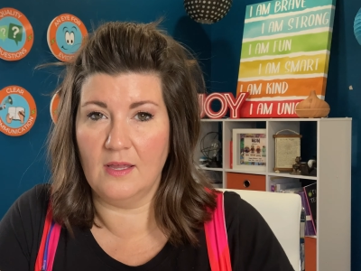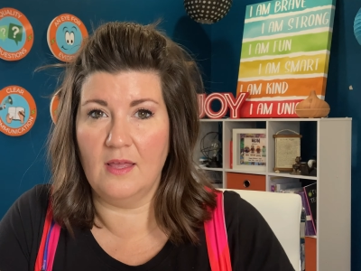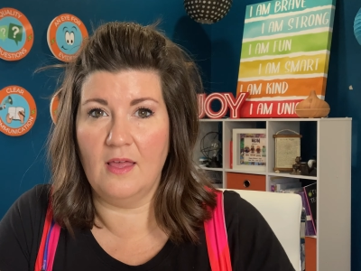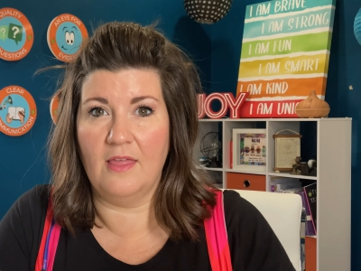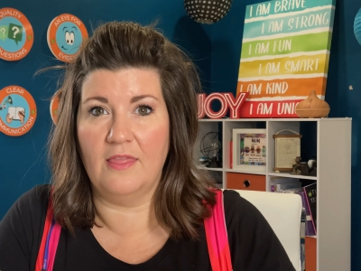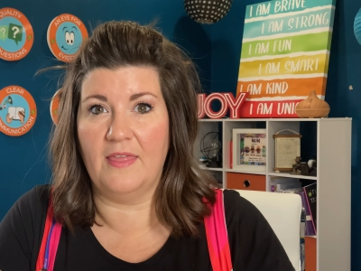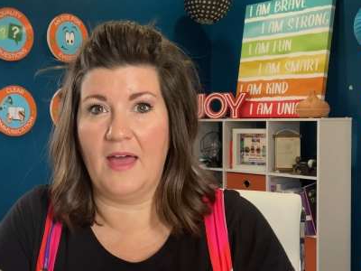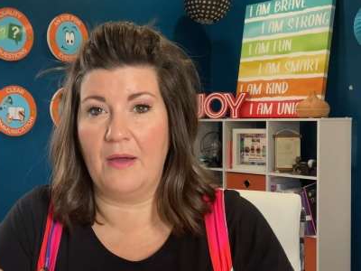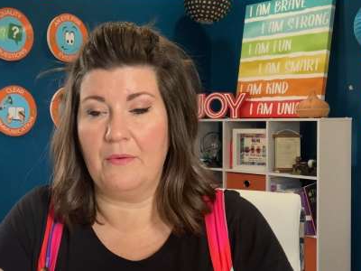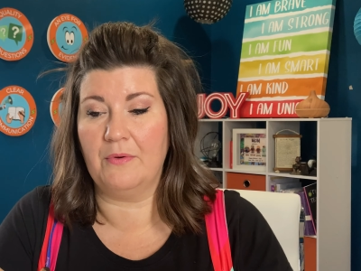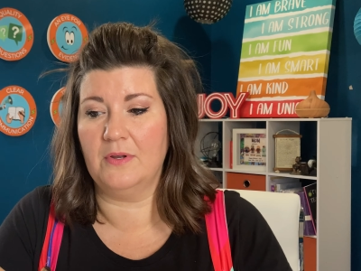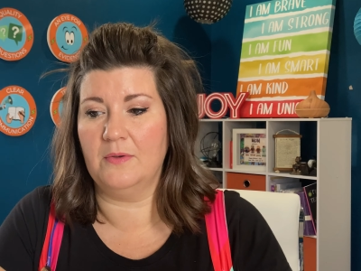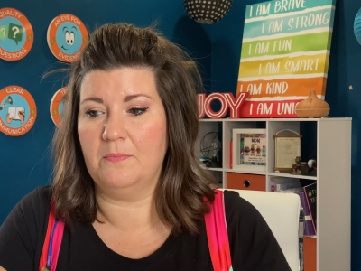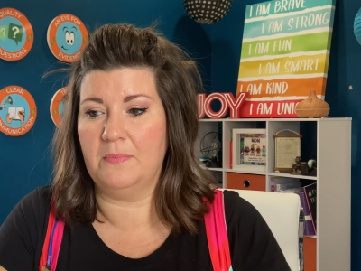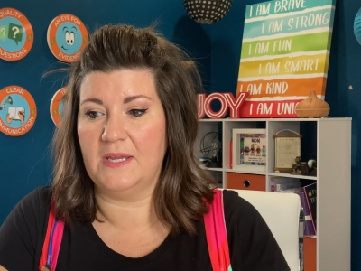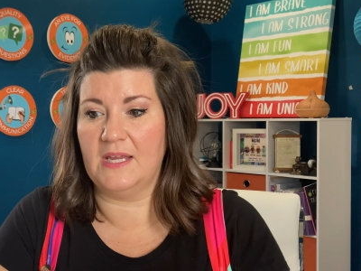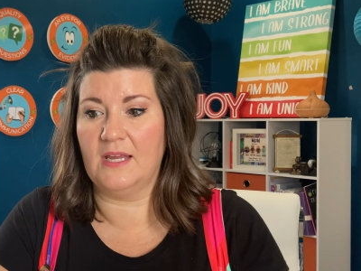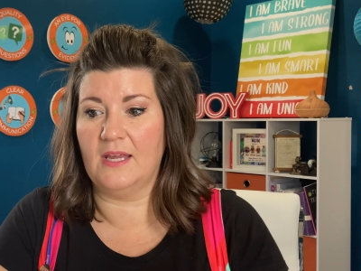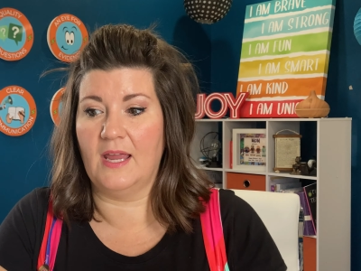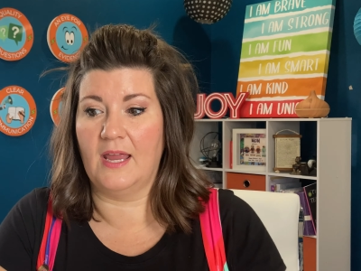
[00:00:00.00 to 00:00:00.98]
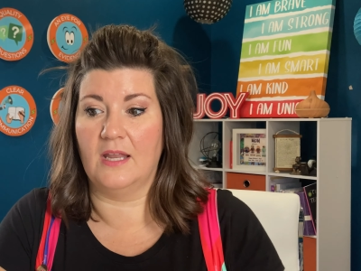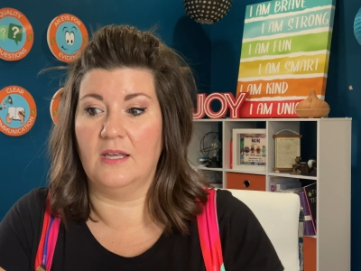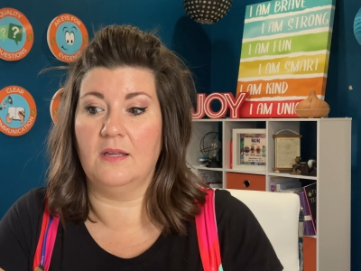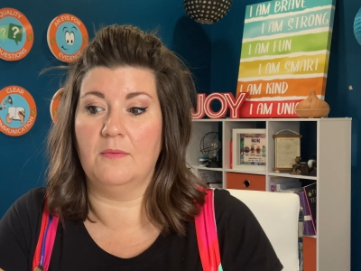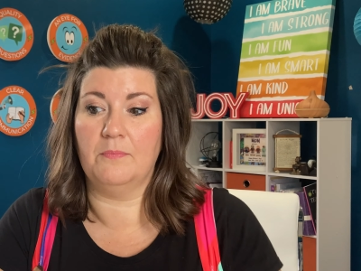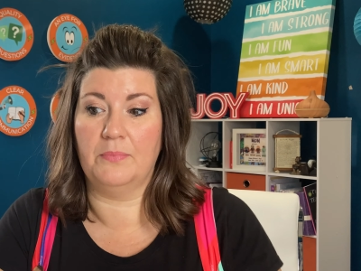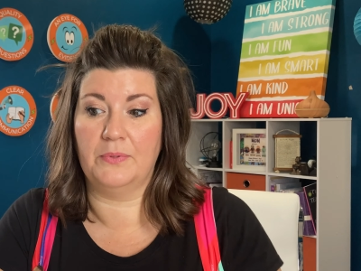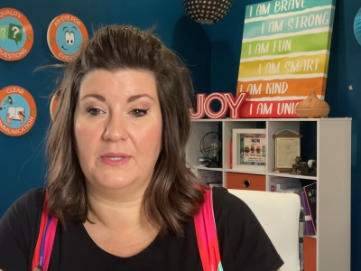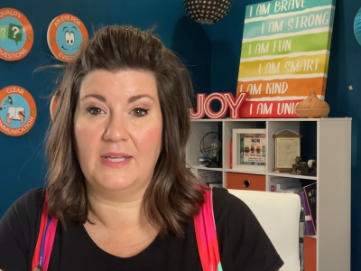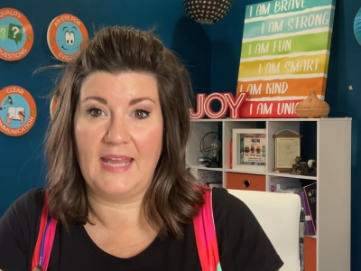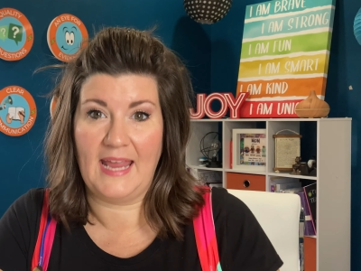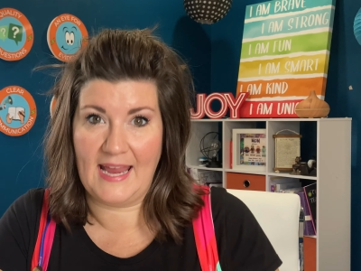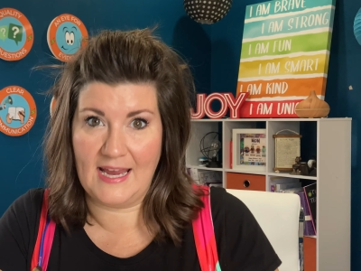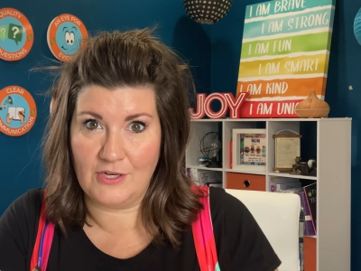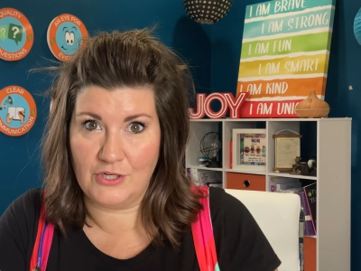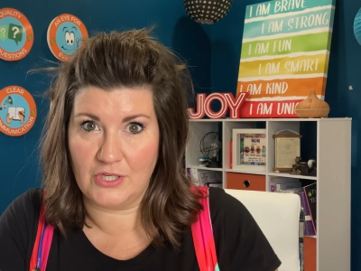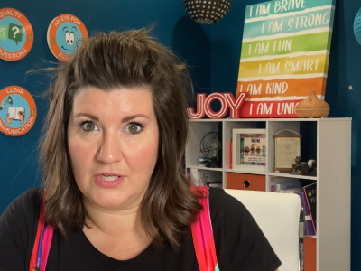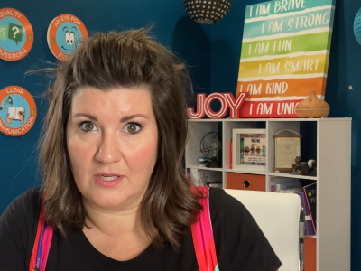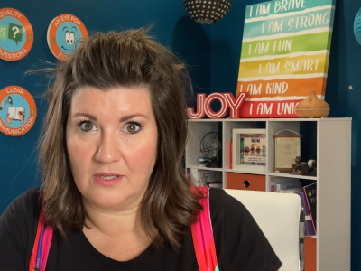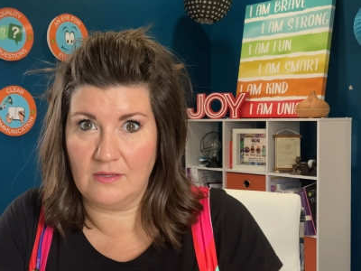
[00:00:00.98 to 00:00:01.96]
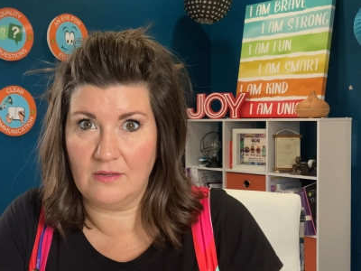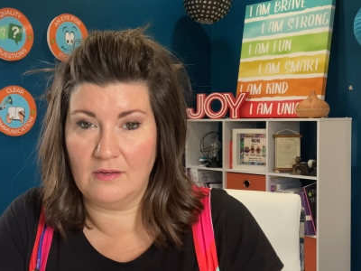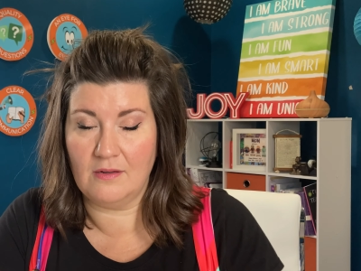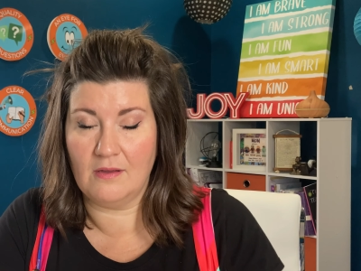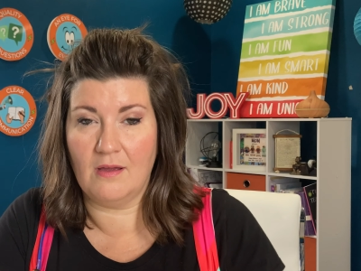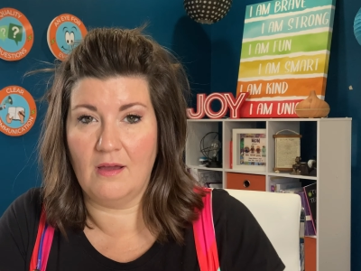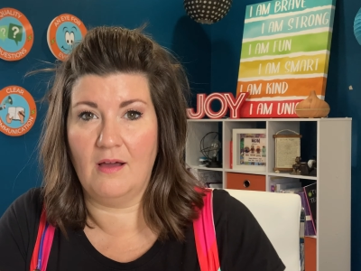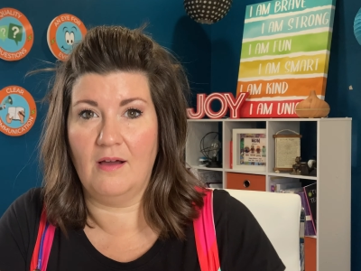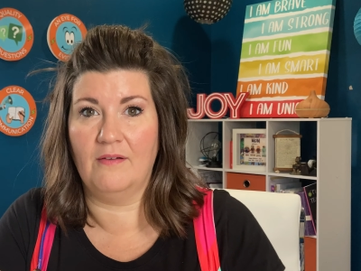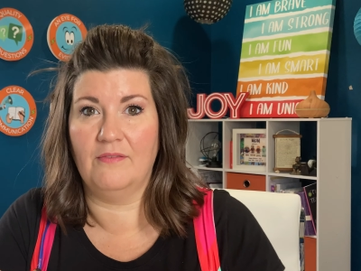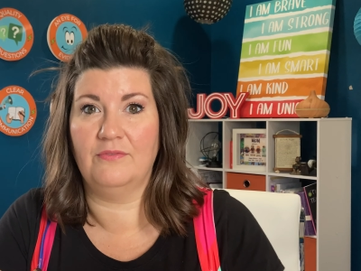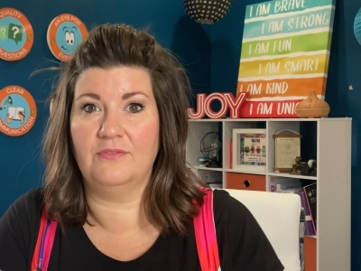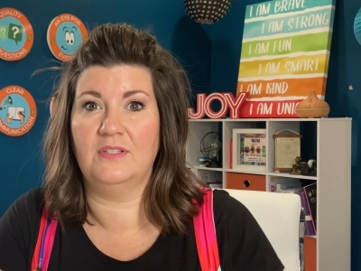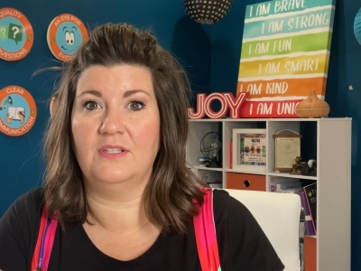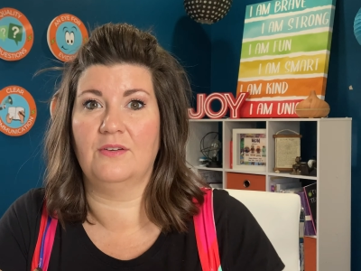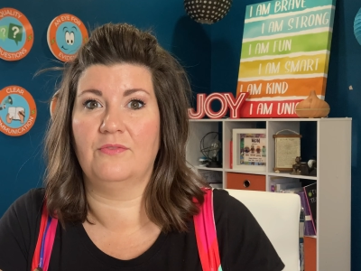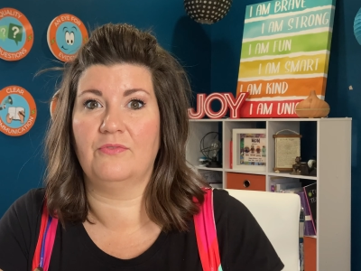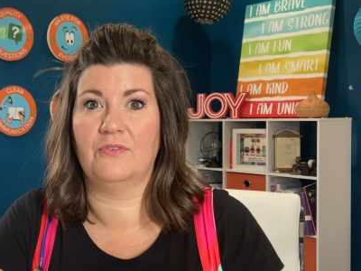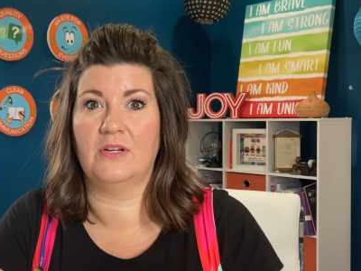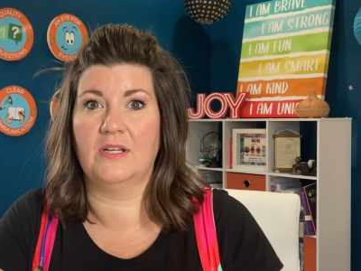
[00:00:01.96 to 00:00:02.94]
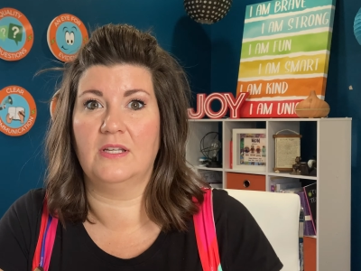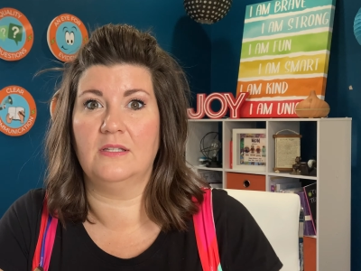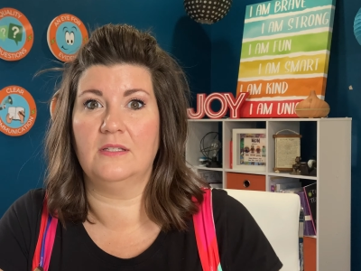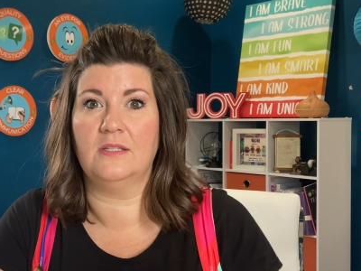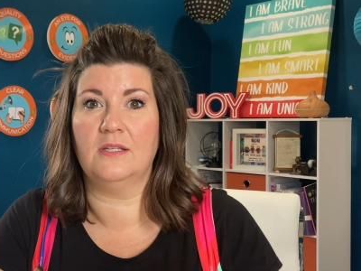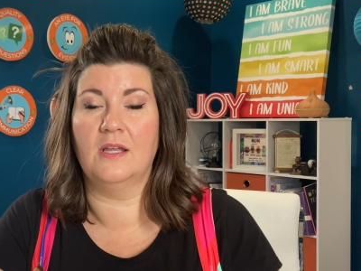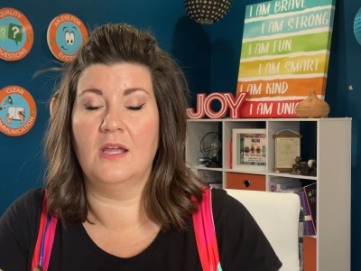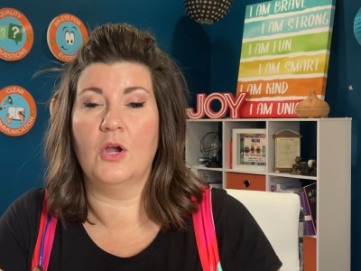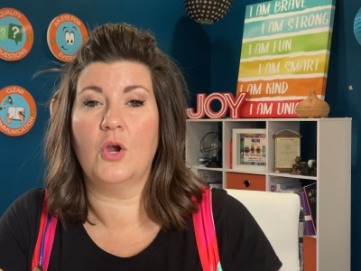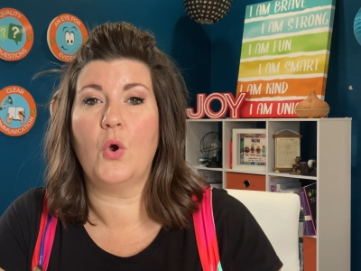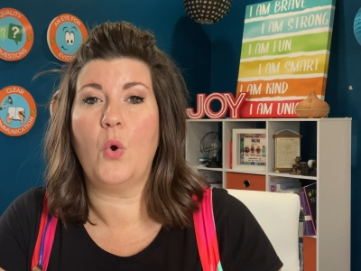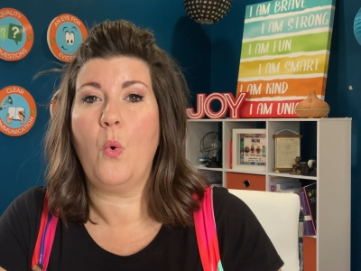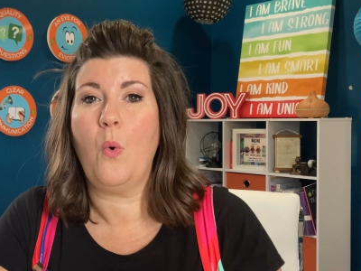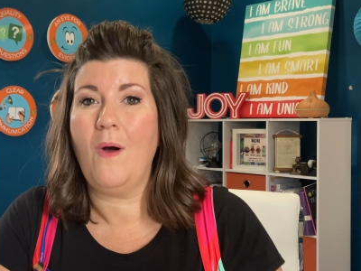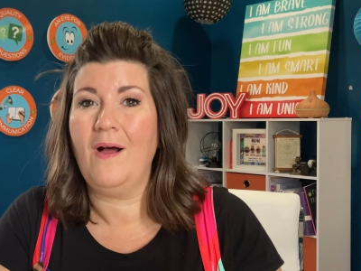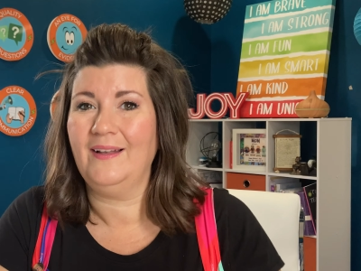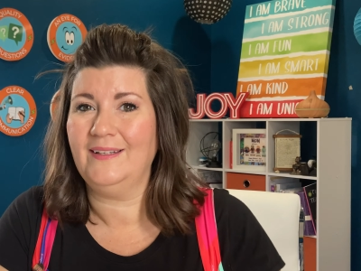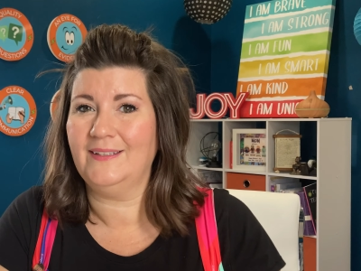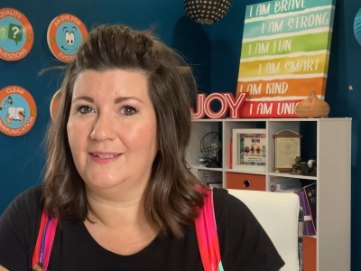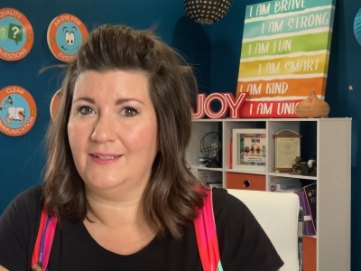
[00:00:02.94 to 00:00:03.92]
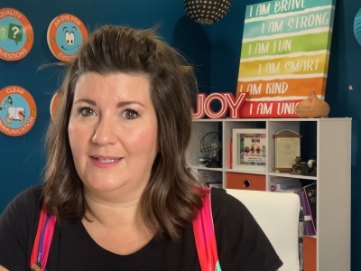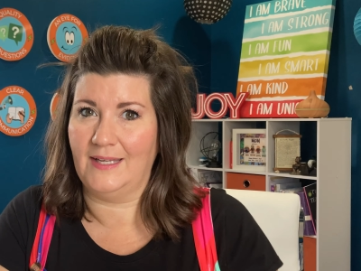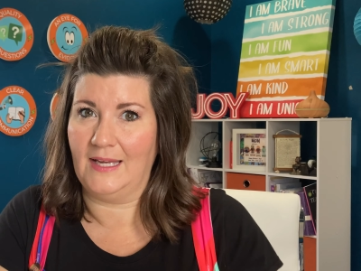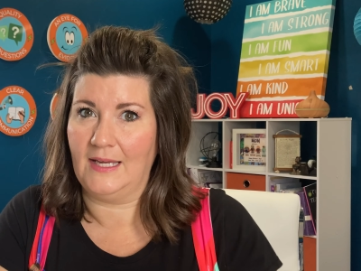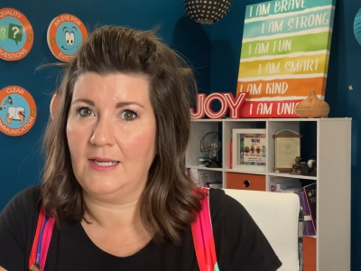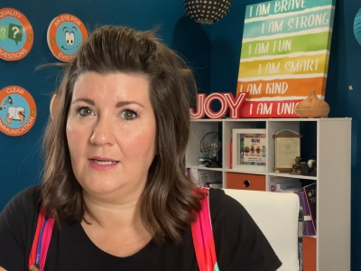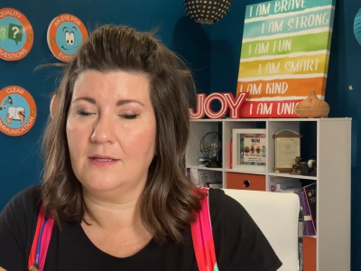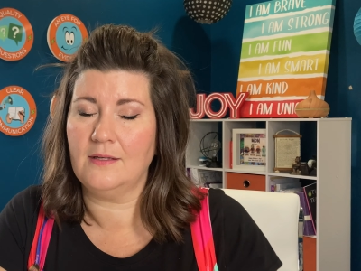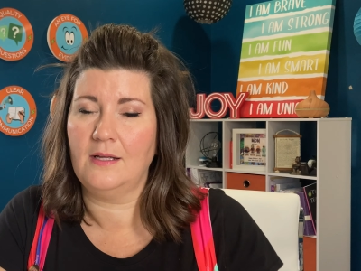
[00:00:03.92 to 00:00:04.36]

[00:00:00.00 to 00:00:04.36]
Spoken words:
That would be an implication of different quantity,